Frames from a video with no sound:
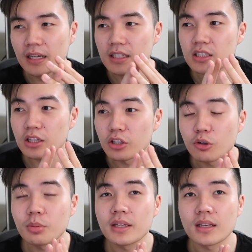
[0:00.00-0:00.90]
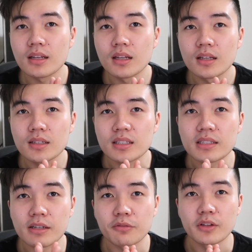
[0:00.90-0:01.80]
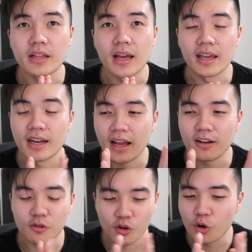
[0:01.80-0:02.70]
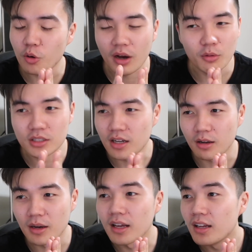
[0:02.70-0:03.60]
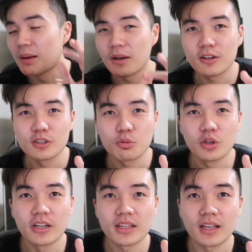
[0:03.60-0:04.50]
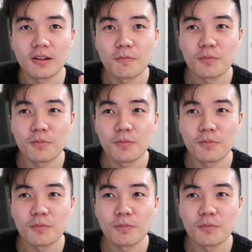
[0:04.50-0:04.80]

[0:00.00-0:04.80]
It's a little bit different than that, and I want to talk about it. I'm not going to spoil anything.